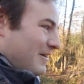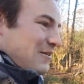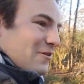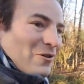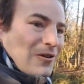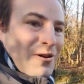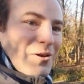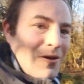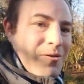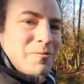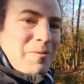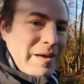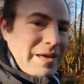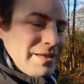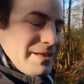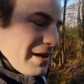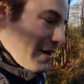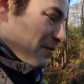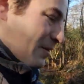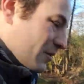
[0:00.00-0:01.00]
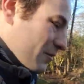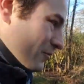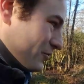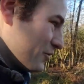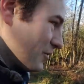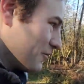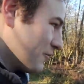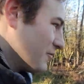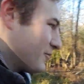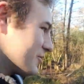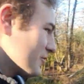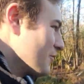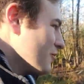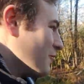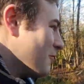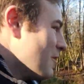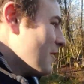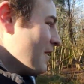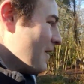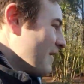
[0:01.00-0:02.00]
on a weekday when all children are at school.
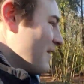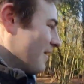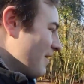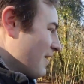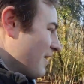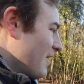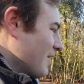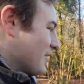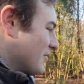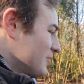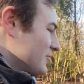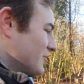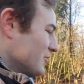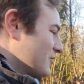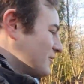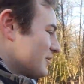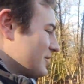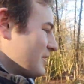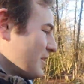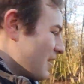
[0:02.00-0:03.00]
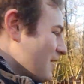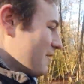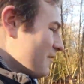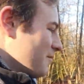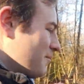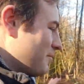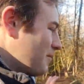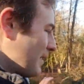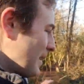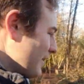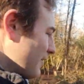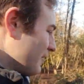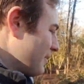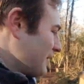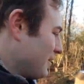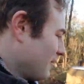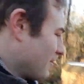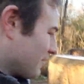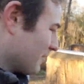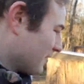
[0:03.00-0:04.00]
I can just, you know, play on it. Look,